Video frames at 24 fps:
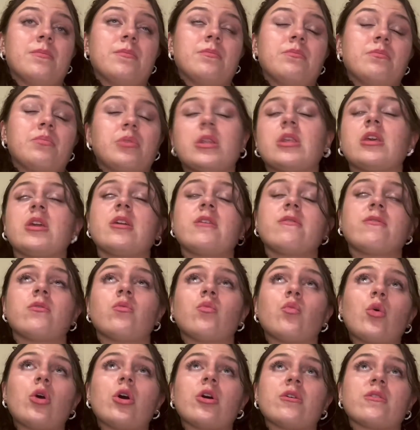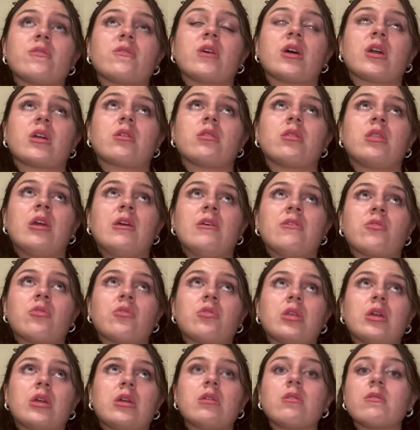But even worse, like there's
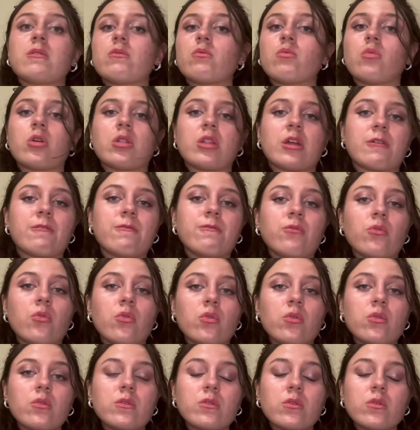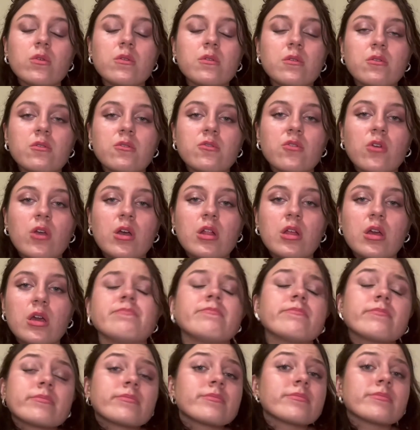only what like four stores in Australia
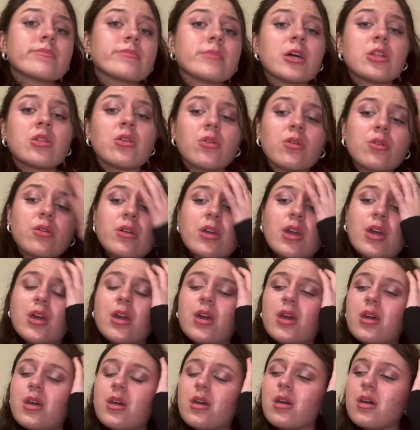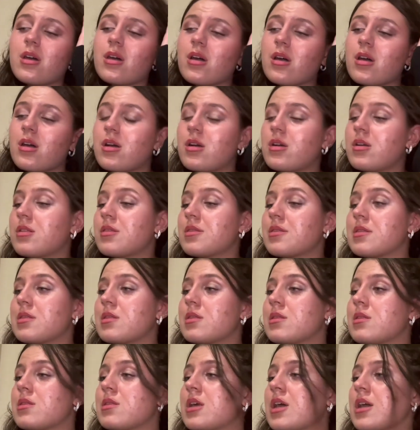hello.
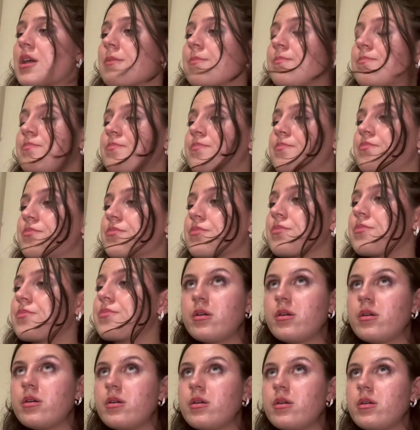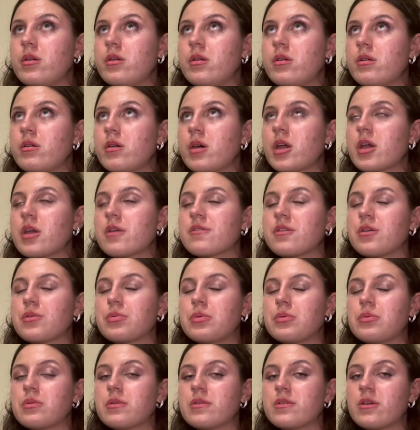Like, I guess I
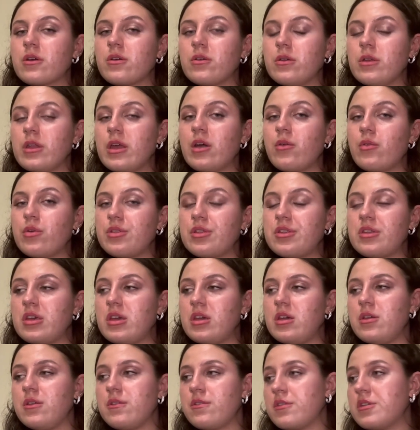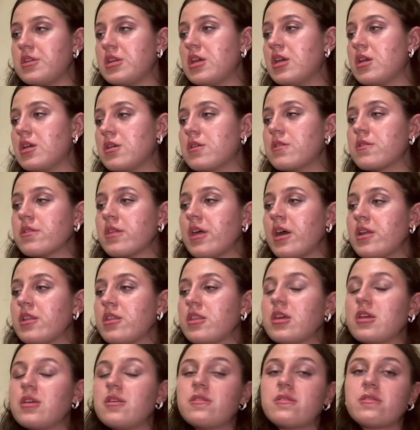should just tell you now what the tea is. The tea is that
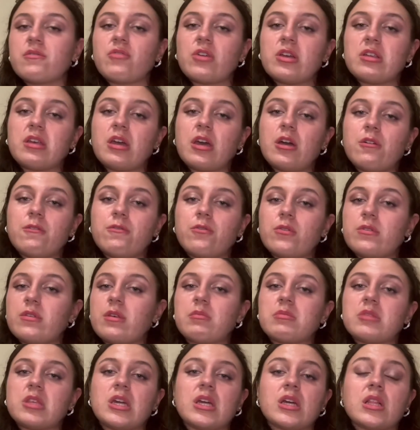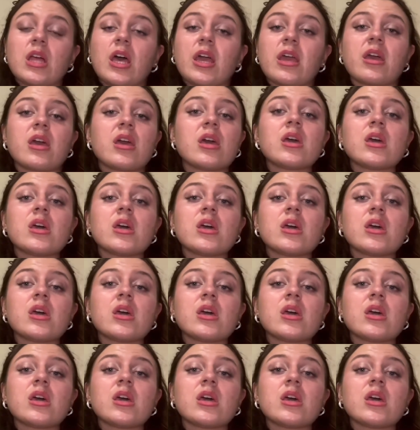these retail for something like